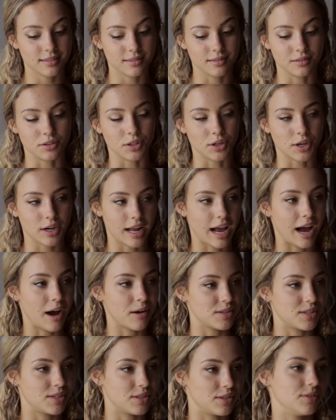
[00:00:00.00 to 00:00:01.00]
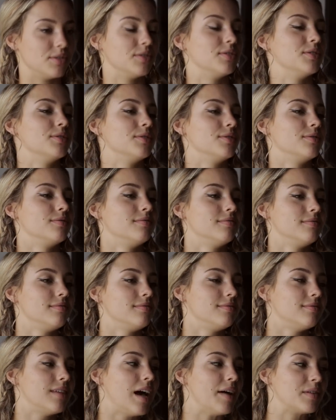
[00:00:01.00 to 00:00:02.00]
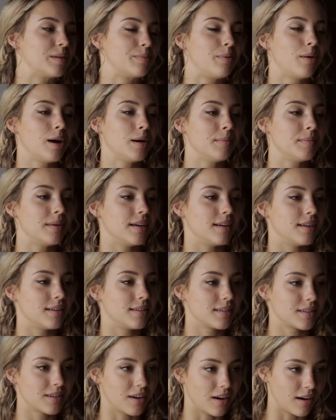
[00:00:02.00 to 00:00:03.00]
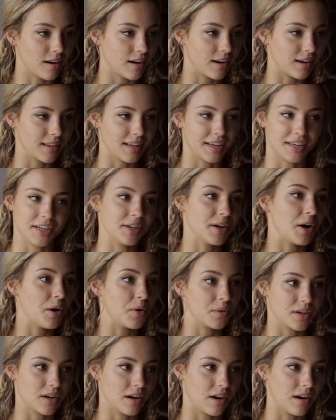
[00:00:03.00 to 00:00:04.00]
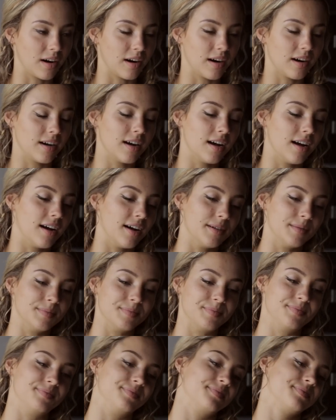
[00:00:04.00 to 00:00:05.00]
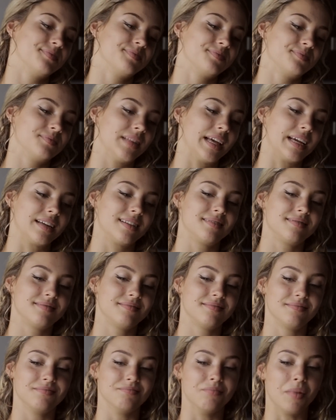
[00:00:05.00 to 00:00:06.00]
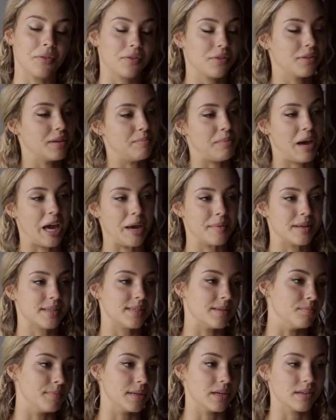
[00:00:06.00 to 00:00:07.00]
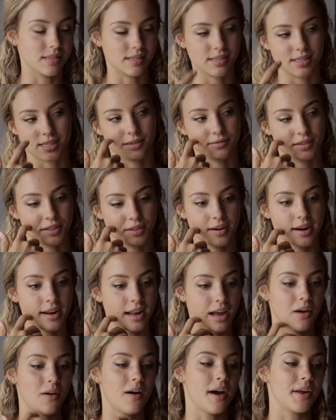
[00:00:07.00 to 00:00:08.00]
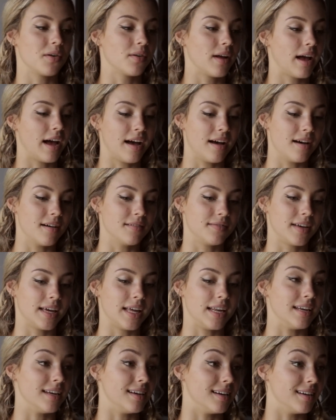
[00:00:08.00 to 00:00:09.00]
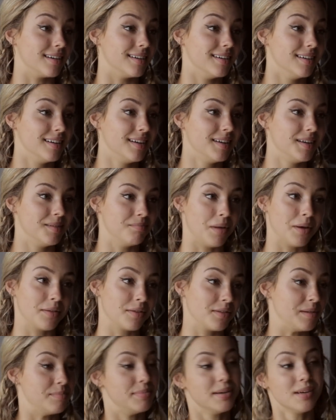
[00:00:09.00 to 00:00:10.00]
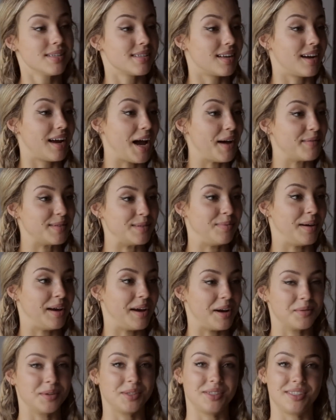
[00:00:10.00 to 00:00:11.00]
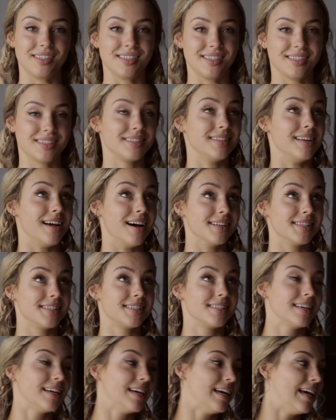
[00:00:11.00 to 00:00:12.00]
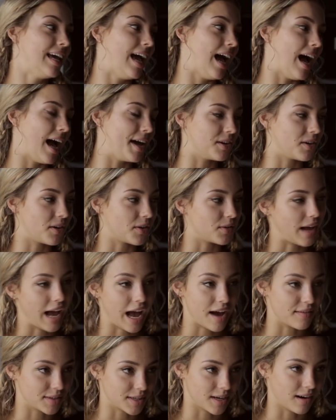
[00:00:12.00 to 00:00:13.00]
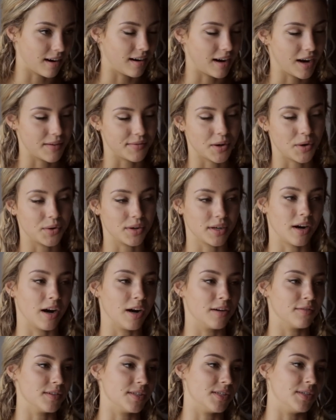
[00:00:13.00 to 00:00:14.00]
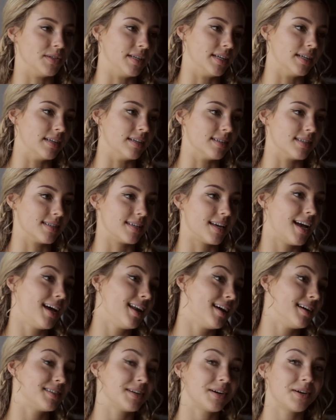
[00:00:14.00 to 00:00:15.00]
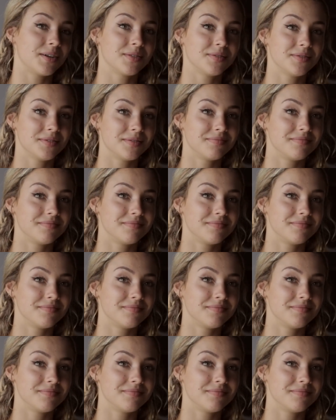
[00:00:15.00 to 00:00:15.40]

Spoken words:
learn how to have an apartment, car, like your own car, like monthly payments and bills and stuff. Like, right now I don't have any monthly bills that I have to pay, which is nuts. I don't have a car. I haven't owned a car for 2 years, and I don't